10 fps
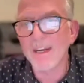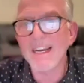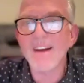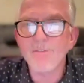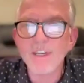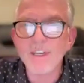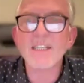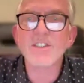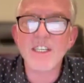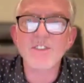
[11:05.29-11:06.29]
but every
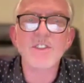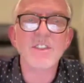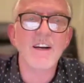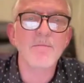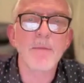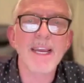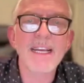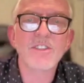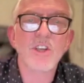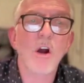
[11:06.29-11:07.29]
intention of
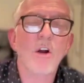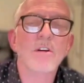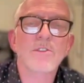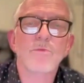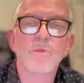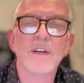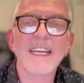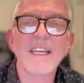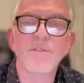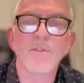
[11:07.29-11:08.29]
man's hearts were
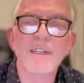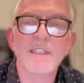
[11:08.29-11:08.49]
evil.